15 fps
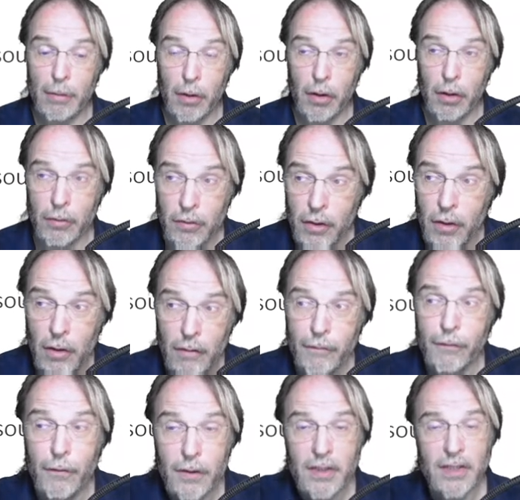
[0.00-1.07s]
code
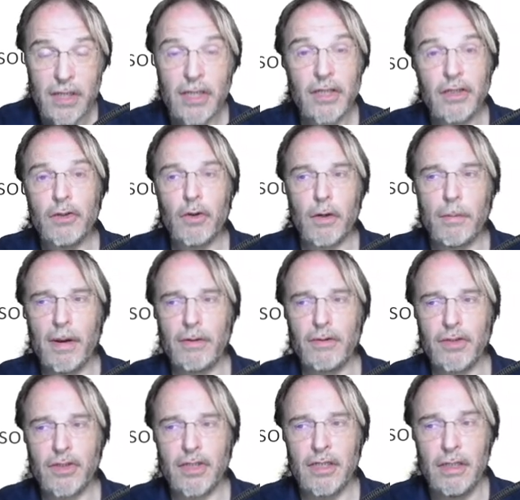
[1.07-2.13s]
for the session you're about
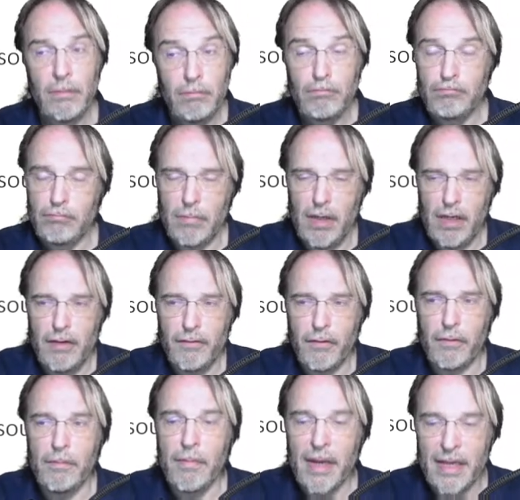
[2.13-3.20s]
to see and
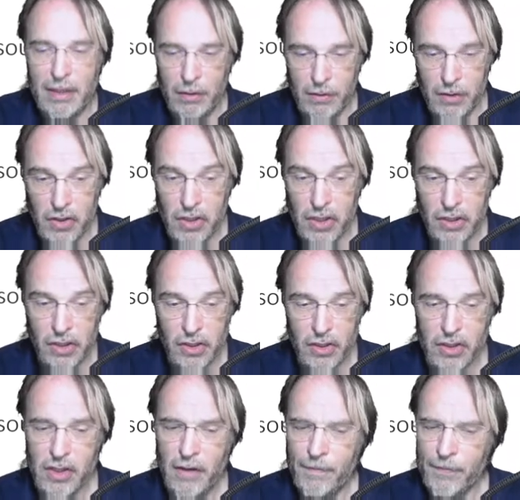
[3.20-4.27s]
for many other
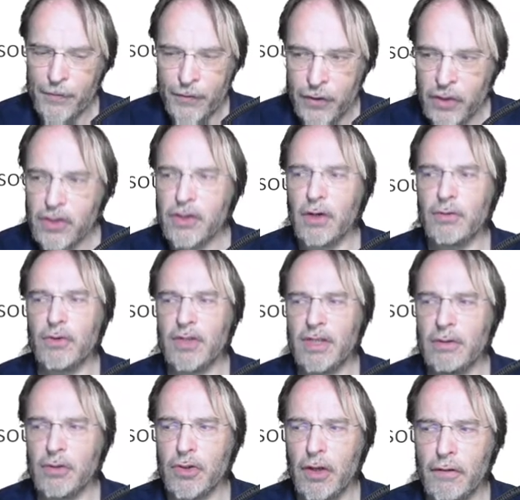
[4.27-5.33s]
sessions. Just go to
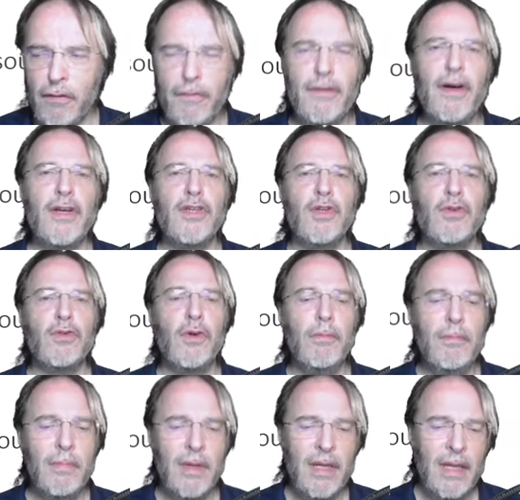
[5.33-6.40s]

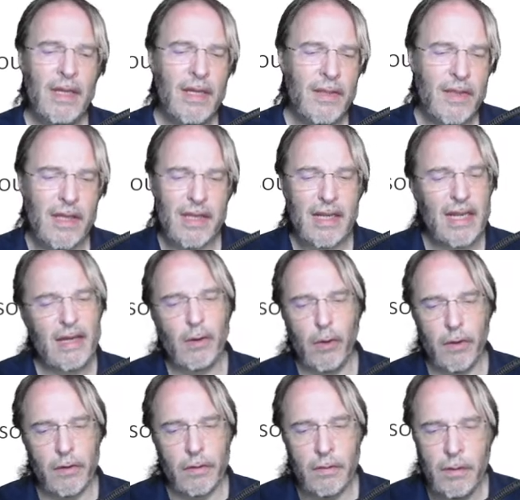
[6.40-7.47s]
sqlserverfast.com, then click
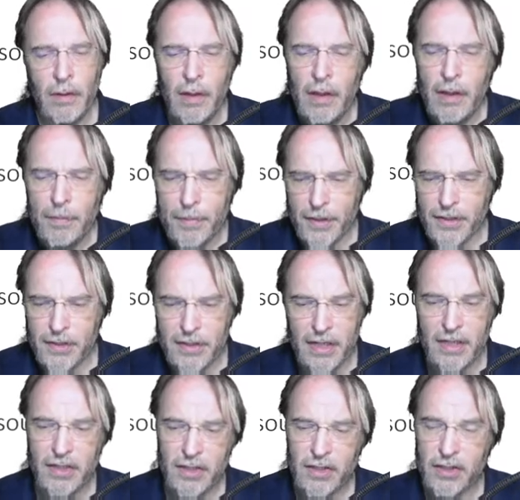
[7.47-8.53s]
other
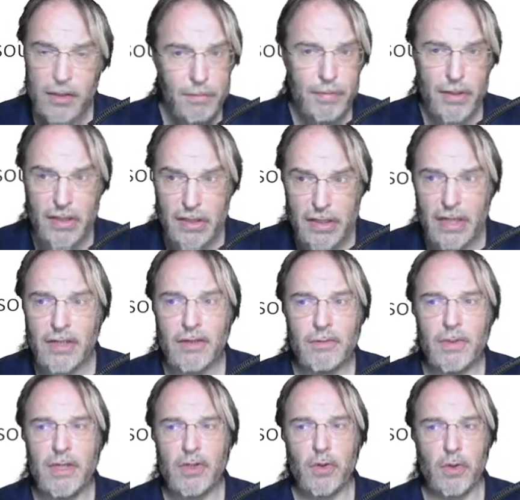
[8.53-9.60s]
presentations, presentation
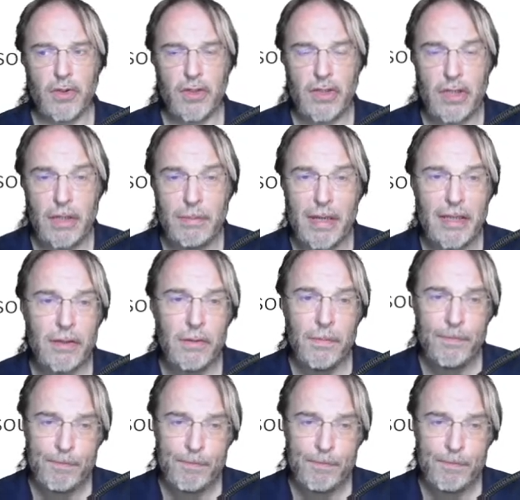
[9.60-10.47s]
resources in the menu.